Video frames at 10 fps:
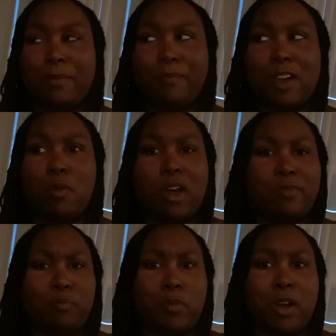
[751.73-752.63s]
go
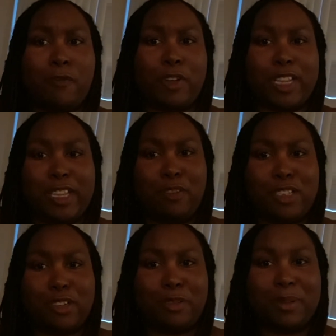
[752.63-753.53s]
on. We're on freaking
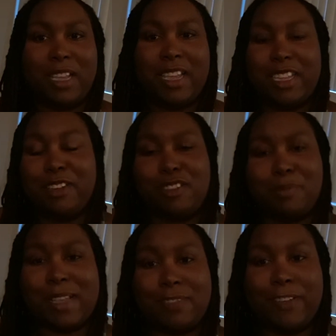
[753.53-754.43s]
YouTube.
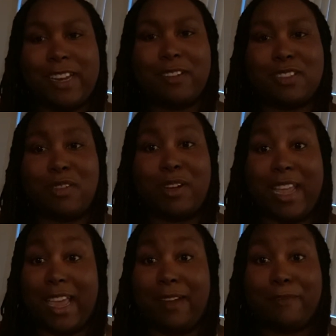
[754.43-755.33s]
YouTube has videos on
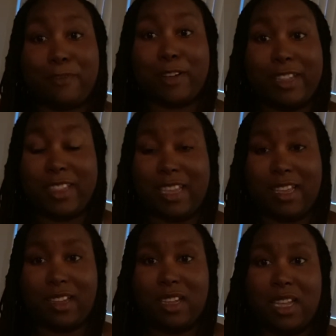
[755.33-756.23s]

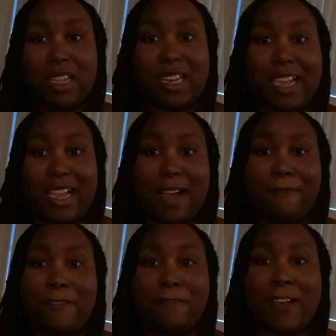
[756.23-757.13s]
everything. Like
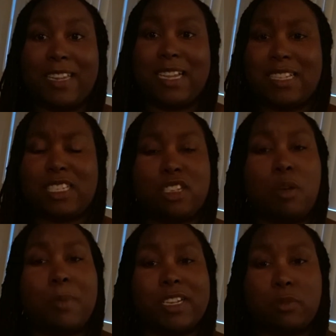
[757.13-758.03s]
I've done
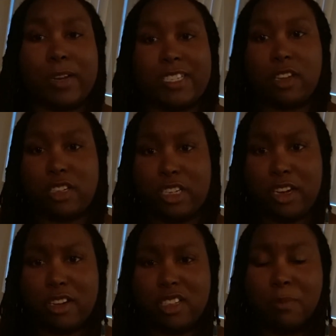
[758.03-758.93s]
so much research and
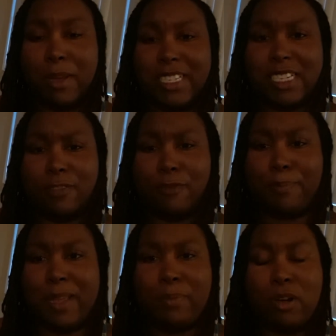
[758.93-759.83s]
learned so much just from
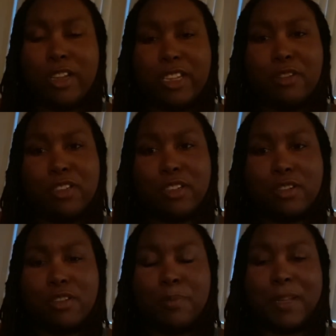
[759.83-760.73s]
people on
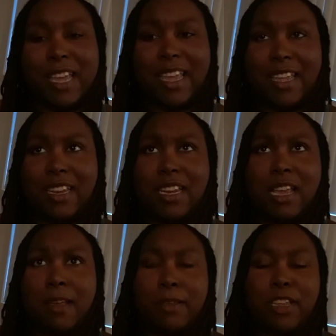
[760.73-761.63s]
YouTube. And,
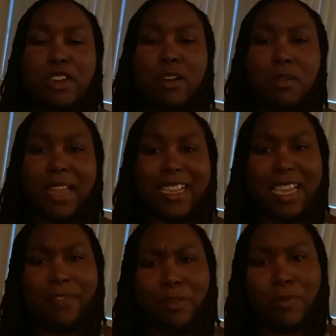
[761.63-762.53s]
you know, like
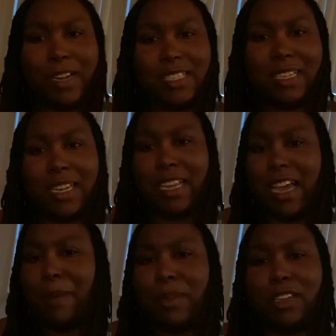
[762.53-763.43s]
even recently,
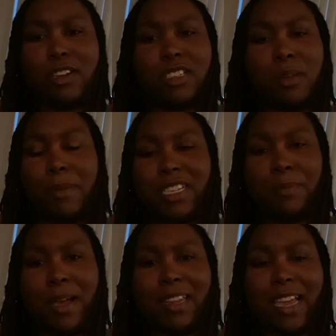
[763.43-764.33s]
I've been learning so much
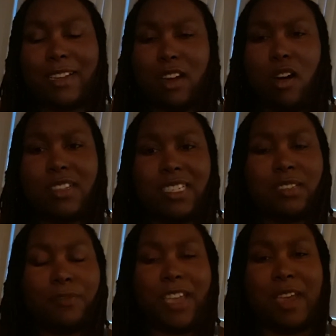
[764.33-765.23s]
about like
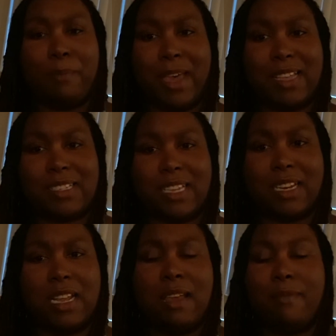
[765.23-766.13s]
causes of MS
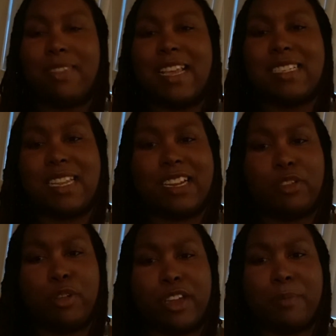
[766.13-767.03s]
and things that it can
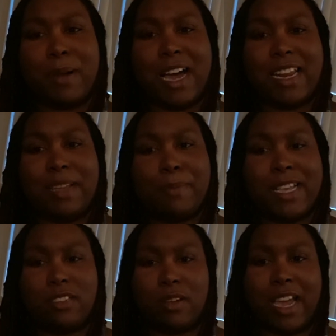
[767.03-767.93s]
do in your body
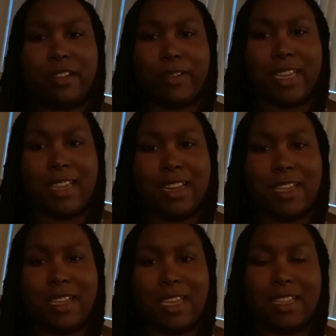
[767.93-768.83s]
based on how you're
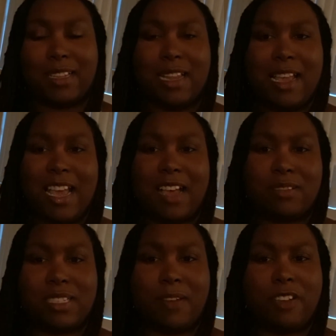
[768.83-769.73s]
eating and how
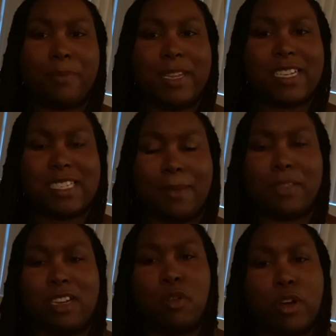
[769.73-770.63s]
stuff could be just
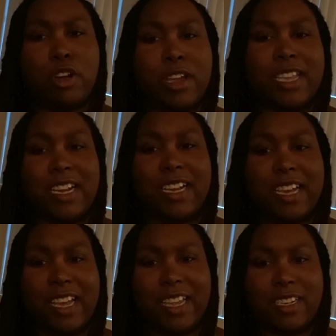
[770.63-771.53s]
something going on in your
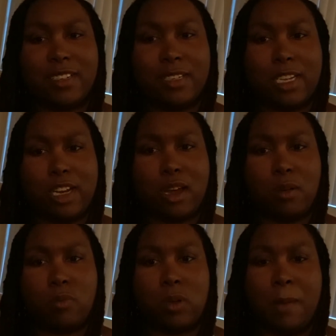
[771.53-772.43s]
gut, you
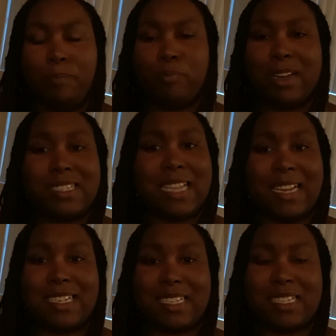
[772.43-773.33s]
know. But it's
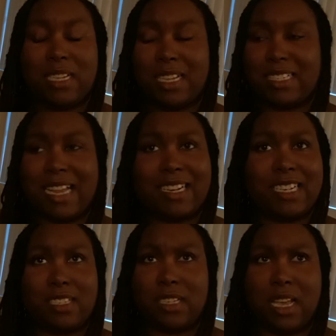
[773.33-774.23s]
not just
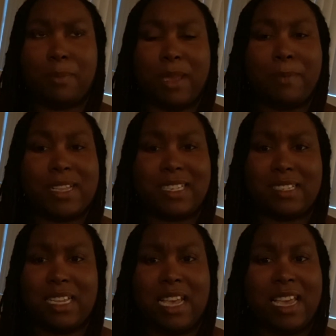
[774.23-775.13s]
MS,
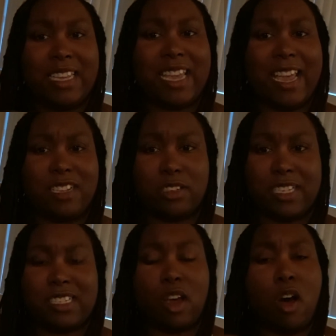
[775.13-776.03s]
it's cancers.
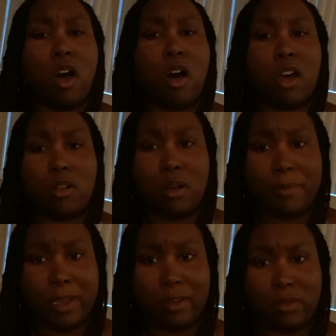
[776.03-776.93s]
It's all
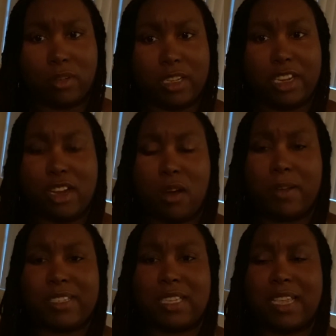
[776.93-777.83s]
autoimmune. You know,
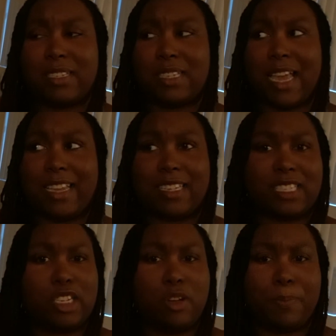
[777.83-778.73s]
it's
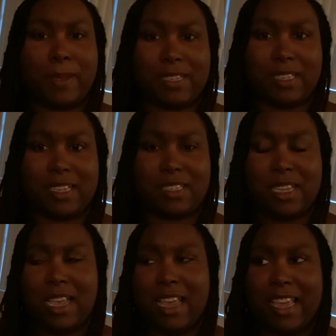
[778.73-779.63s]
like lupus. It's
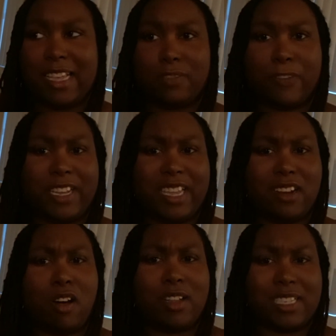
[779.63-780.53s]

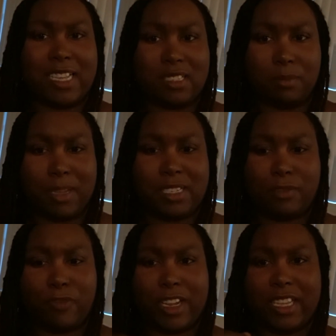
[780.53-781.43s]
freaking autism. It's
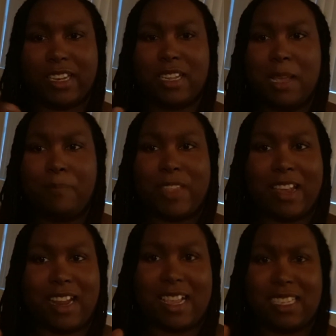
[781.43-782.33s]
freaking,
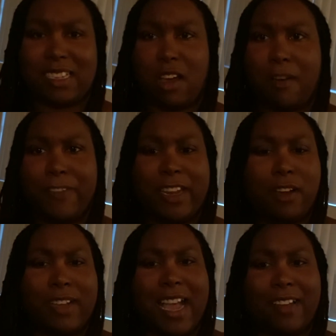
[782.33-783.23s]
I saw a
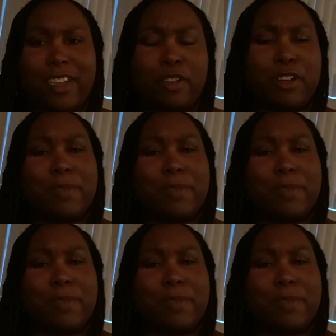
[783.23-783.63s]
video, a guy cured